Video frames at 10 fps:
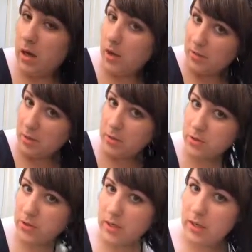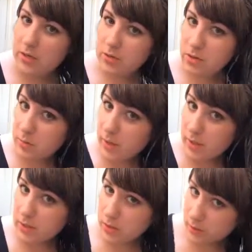probably tried hundreds of
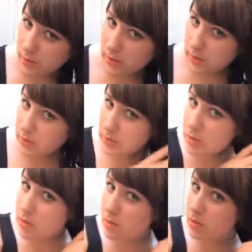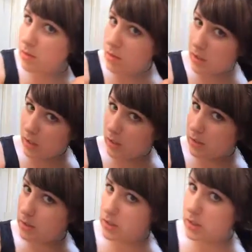products over the years,
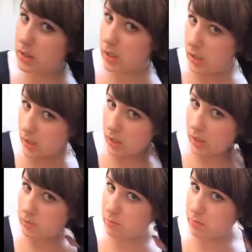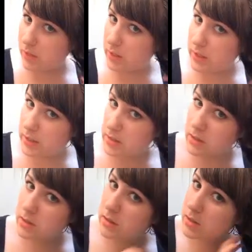and I
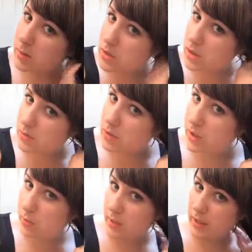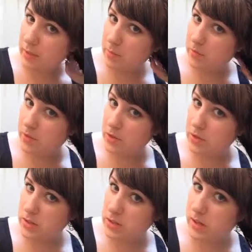realized, especially after I got my hair
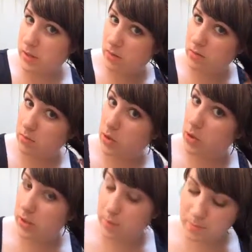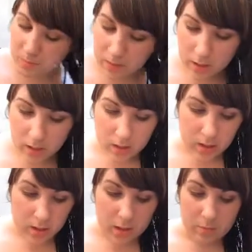professionally styled curly
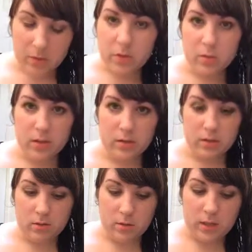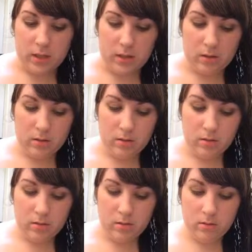with the Rouge
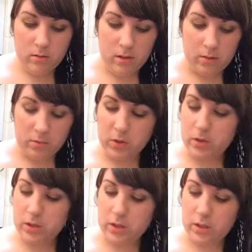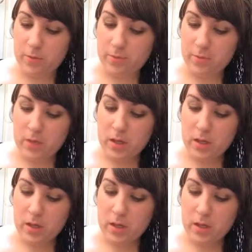curling gel,